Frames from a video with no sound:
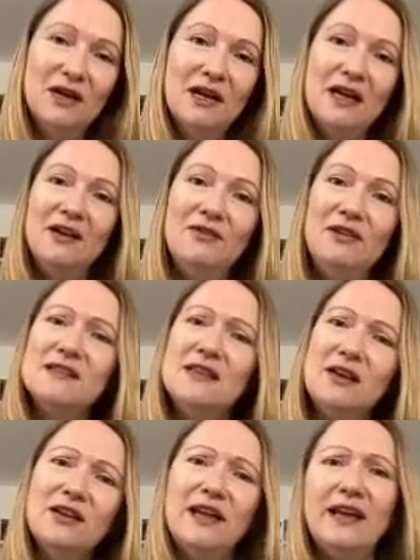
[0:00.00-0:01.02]
really say,
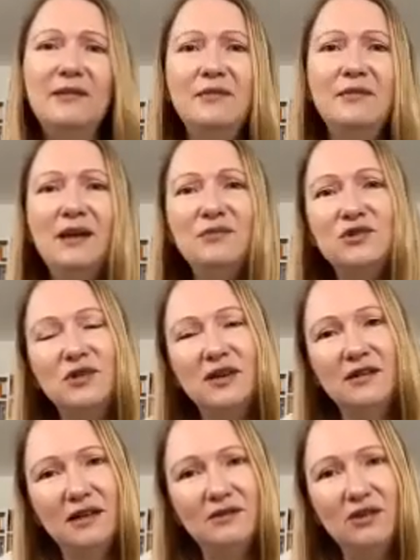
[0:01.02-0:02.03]
okay,
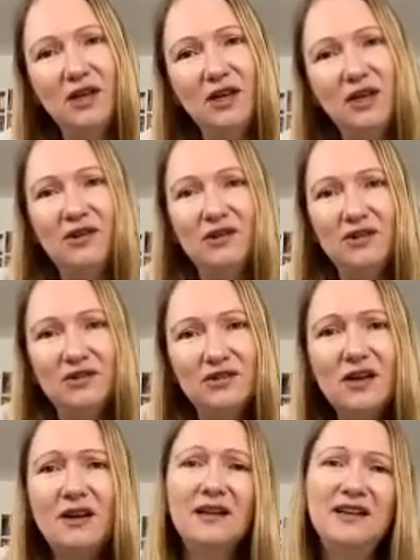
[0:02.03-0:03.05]
I heard your
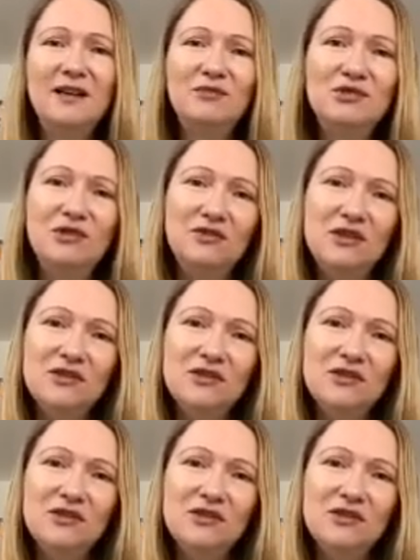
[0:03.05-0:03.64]
talk and I'm doing research